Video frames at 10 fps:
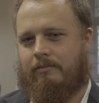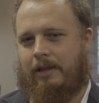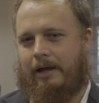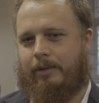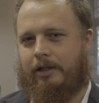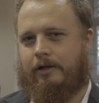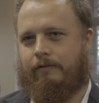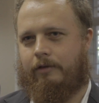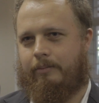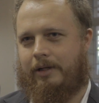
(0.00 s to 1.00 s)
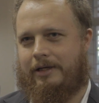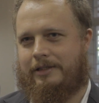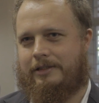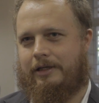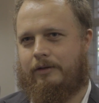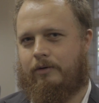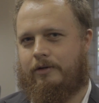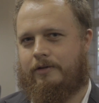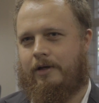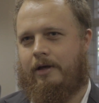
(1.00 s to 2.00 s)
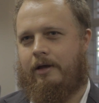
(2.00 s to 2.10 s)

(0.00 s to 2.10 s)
liability for the police. It was